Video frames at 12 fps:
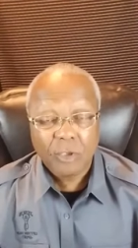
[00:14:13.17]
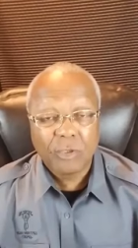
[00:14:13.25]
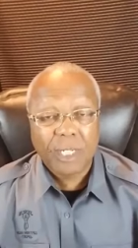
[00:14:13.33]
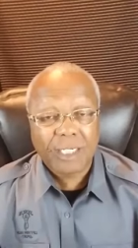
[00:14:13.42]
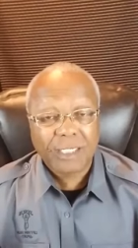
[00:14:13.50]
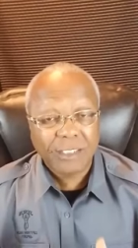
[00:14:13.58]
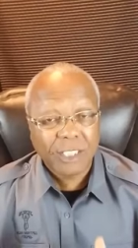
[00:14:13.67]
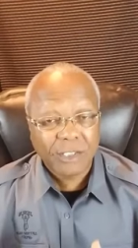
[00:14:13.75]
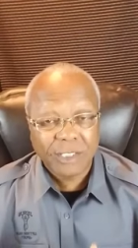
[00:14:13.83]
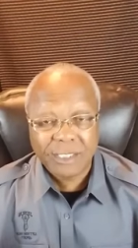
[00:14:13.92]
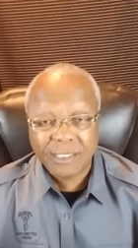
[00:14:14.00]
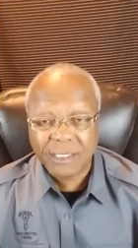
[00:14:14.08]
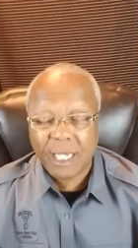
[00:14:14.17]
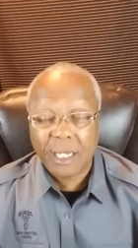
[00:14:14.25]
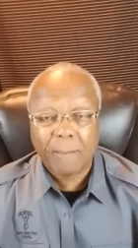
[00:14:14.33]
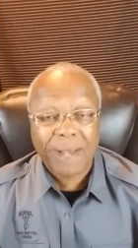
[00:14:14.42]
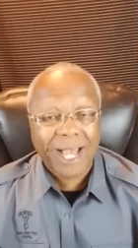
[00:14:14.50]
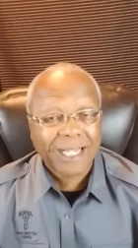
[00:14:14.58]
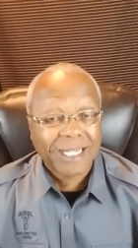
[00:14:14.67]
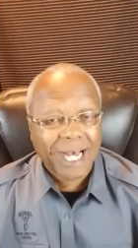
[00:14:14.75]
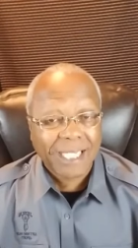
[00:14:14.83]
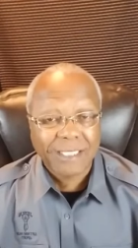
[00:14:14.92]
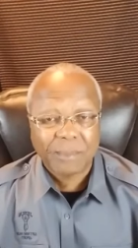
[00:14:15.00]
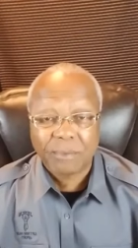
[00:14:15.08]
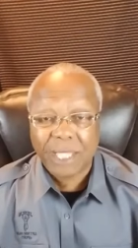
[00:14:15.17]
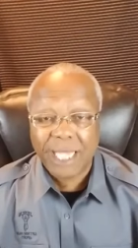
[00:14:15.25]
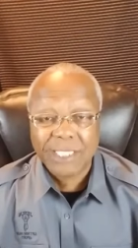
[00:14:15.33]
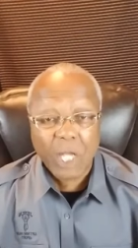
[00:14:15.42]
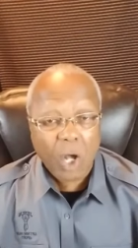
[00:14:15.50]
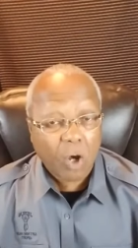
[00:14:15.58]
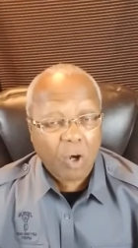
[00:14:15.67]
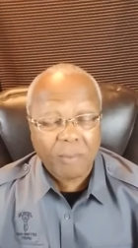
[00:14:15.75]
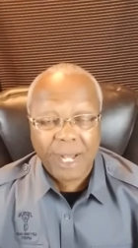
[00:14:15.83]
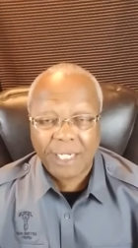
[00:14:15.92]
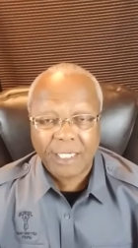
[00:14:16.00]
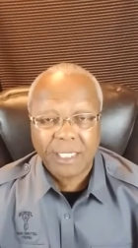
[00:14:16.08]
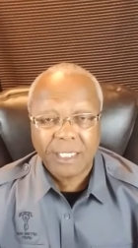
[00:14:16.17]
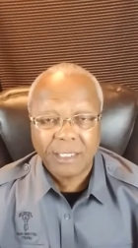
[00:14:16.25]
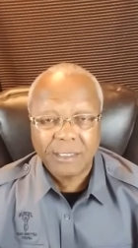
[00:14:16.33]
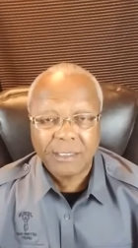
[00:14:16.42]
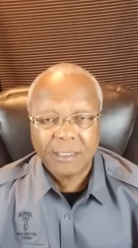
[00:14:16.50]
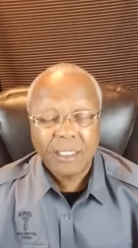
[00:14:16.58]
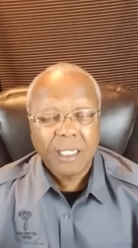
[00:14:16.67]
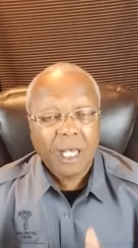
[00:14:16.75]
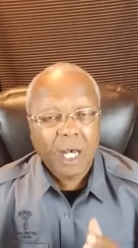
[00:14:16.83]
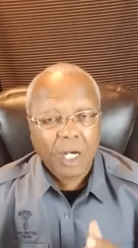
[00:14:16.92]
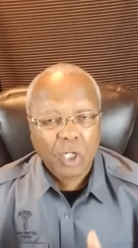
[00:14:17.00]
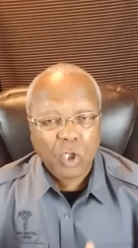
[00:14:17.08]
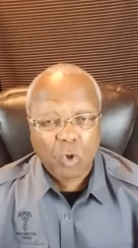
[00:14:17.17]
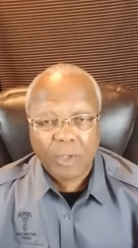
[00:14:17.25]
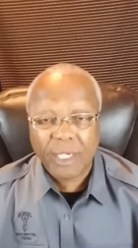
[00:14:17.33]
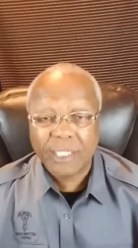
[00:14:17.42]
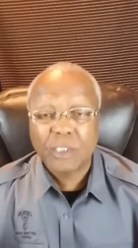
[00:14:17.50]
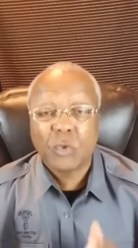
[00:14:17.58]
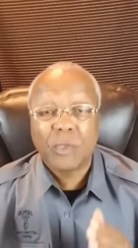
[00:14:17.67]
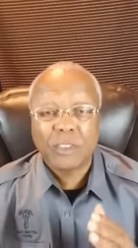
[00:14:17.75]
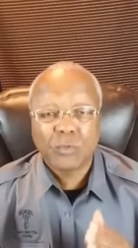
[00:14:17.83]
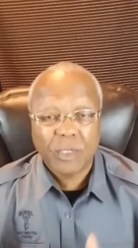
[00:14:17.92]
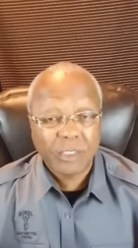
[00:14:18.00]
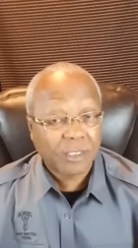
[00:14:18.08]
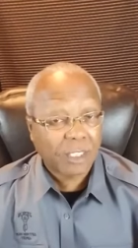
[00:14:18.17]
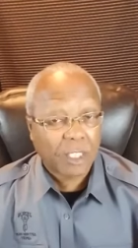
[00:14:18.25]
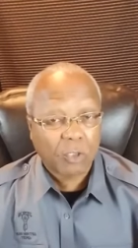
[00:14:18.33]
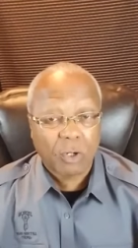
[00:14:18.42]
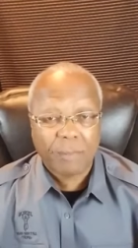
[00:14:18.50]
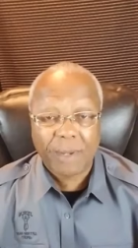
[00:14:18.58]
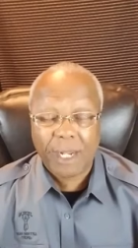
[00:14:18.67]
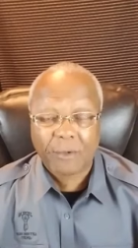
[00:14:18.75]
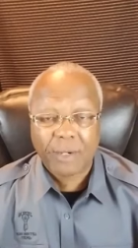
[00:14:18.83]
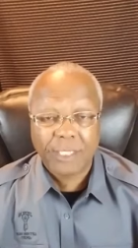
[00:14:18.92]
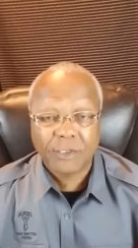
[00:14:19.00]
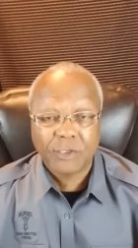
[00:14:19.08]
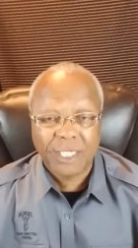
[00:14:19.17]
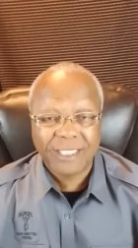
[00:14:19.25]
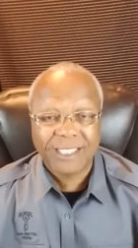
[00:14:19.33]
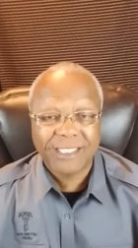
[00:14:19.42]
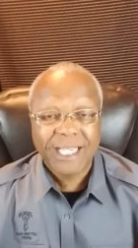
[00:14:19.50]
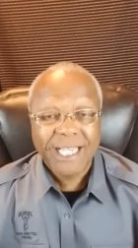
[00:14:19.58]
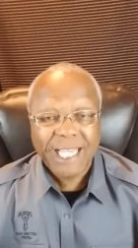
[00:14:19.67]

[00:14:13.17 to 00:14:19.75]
you got to continue to say, My God supplies all my needs according to his riches and glory by Christ Jesus,